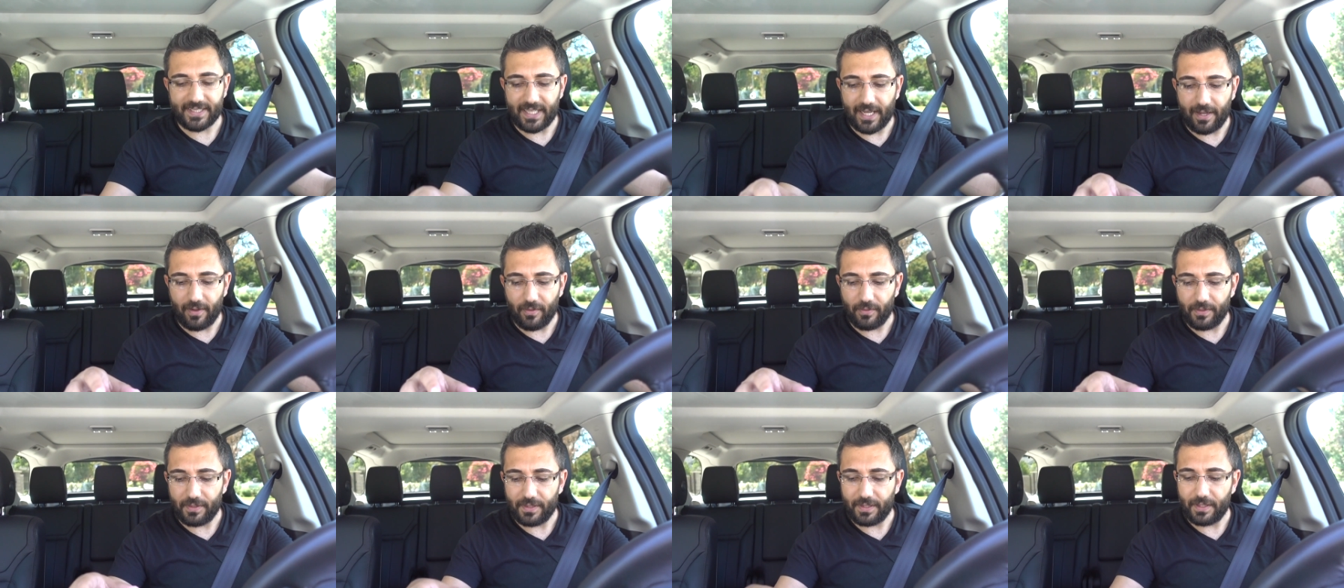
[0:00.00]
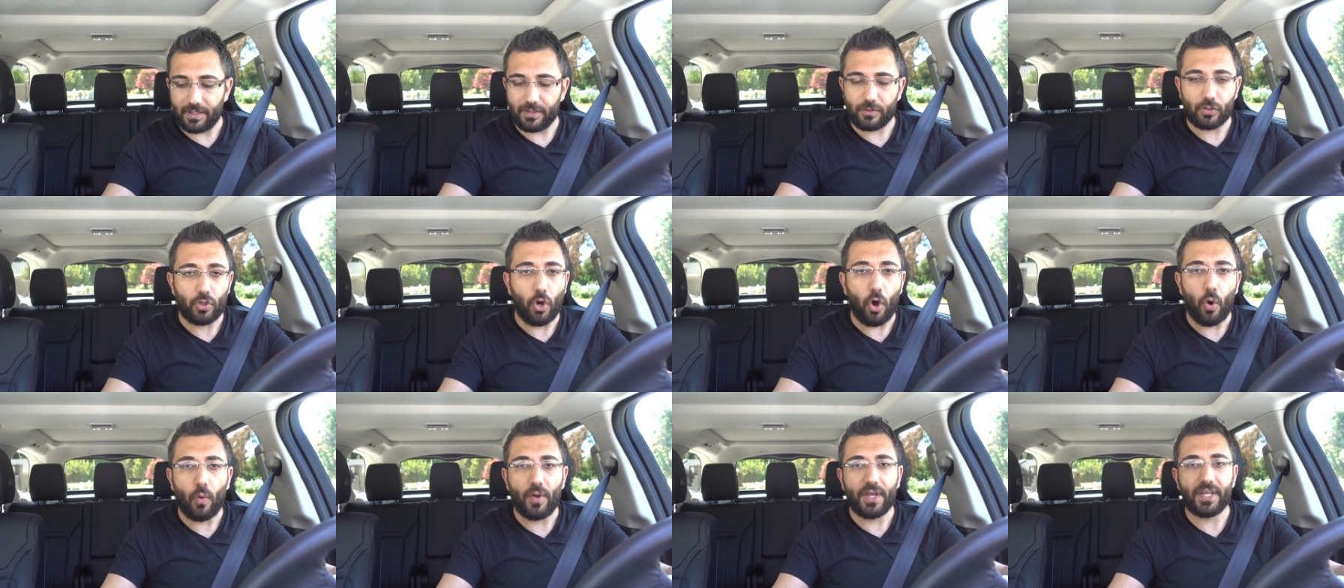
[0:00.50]
Now,
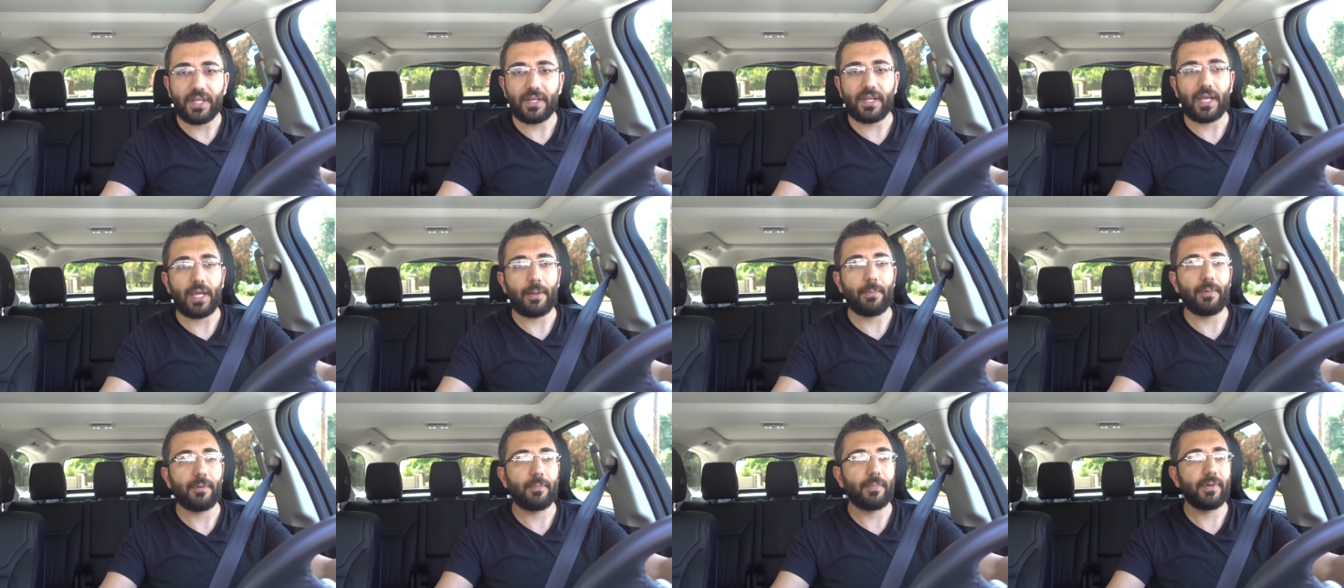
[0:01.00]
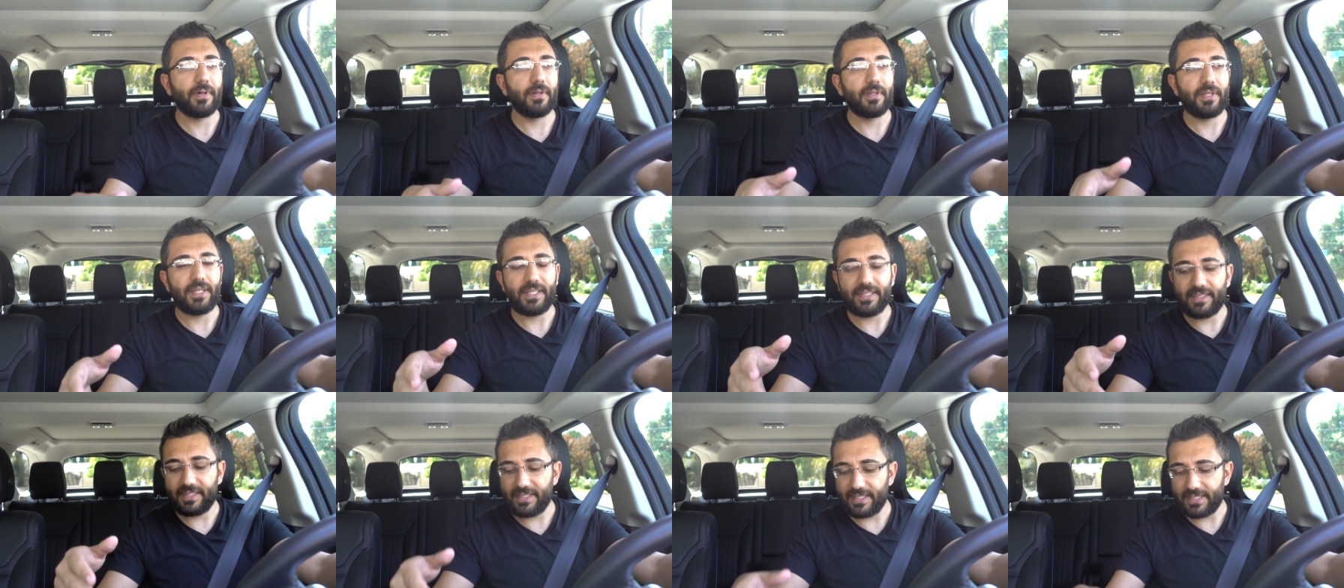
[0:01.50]
towing
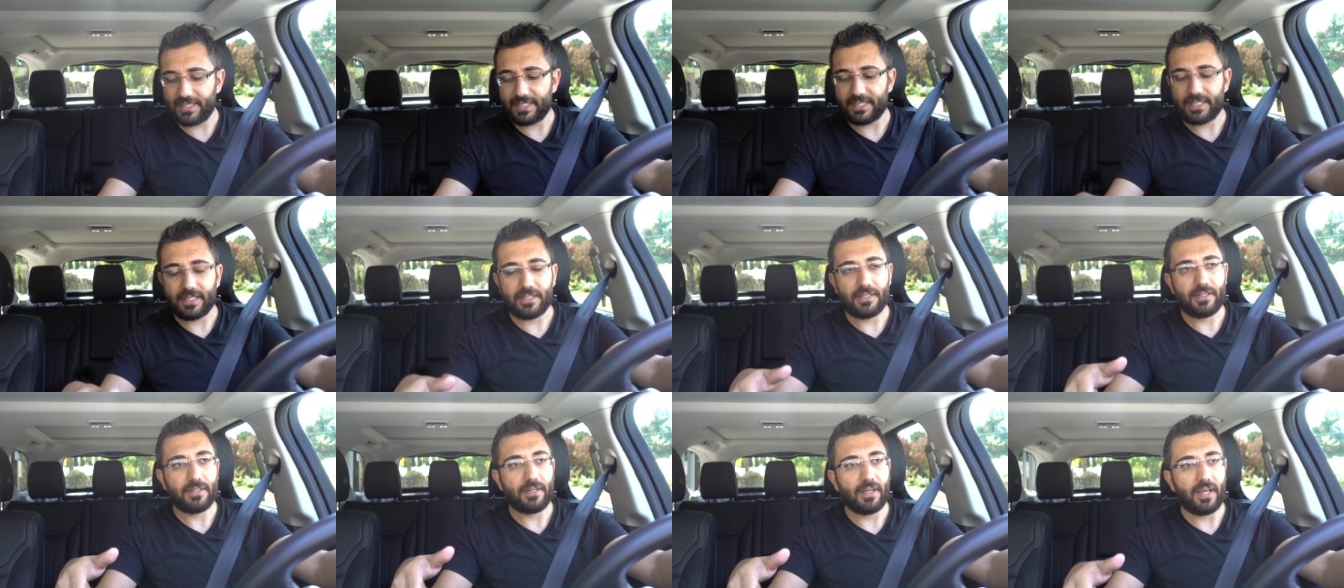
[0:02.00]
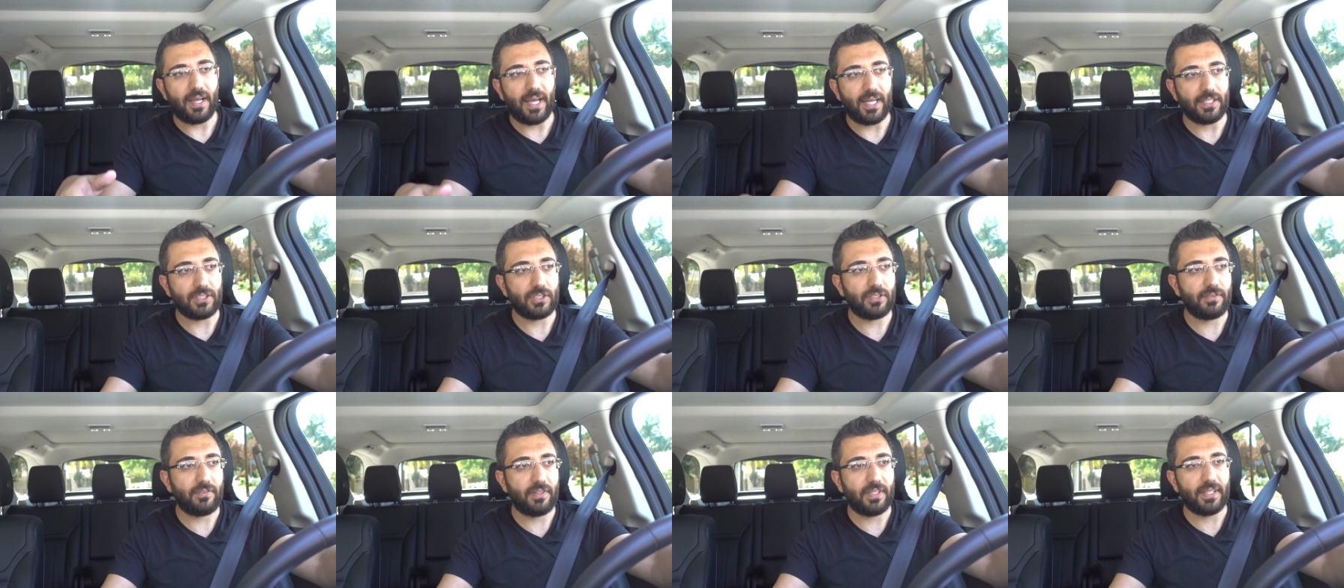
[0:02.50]
capability, this
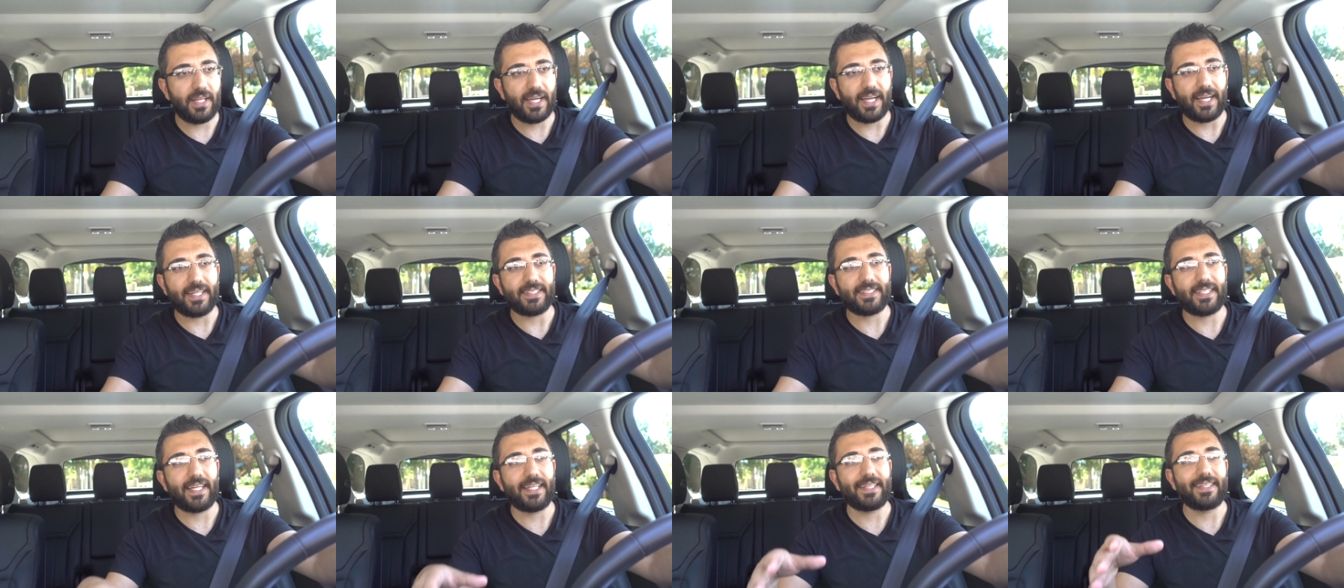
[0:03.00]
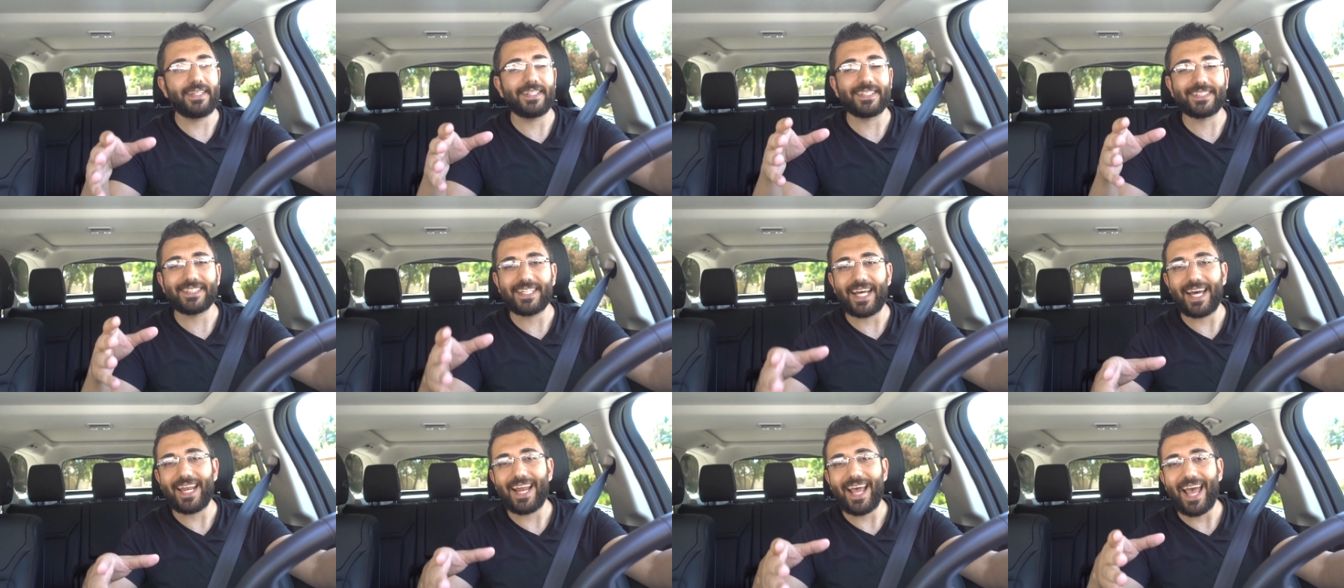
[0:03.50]
SUV, like I said, does
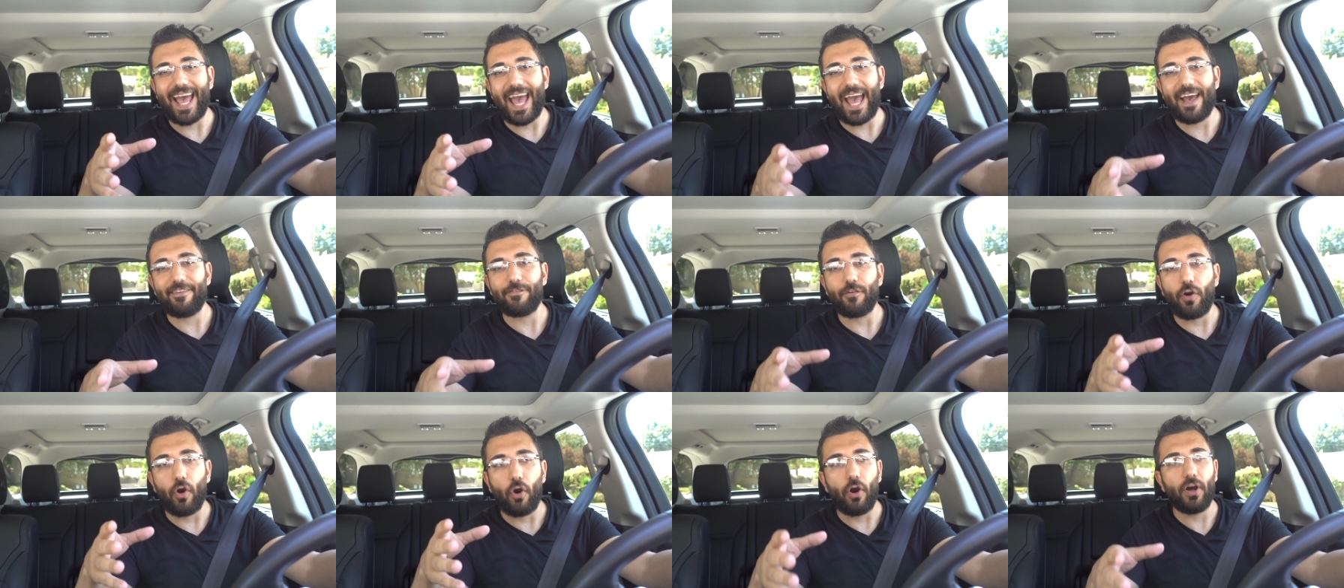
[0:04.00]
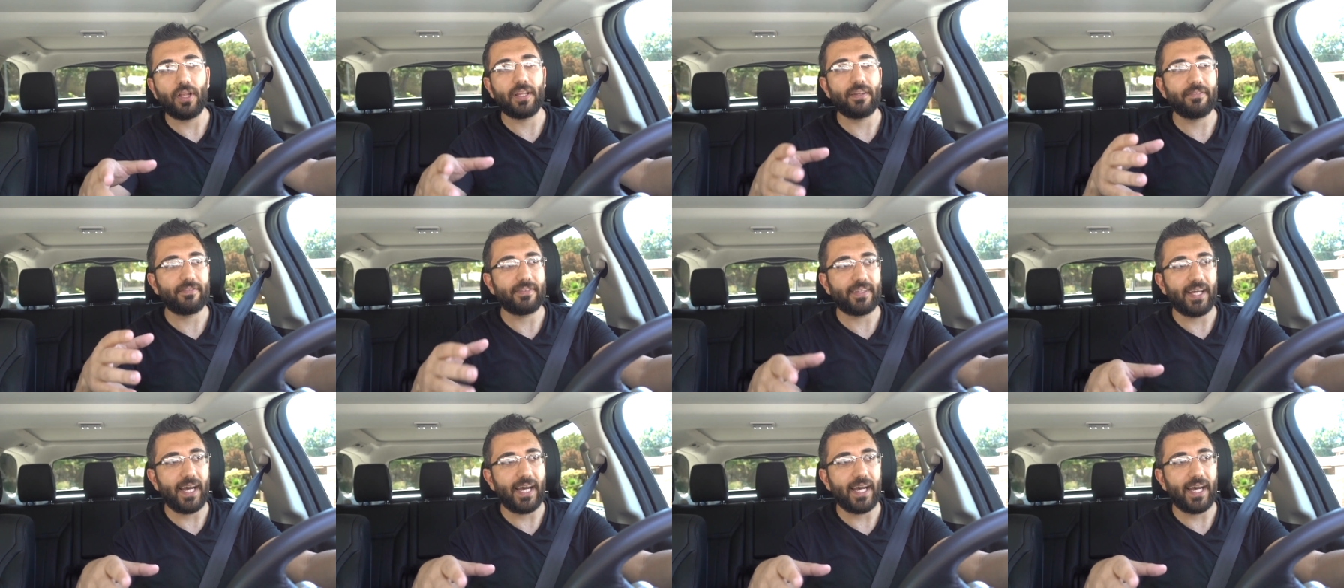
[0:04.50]
not have all of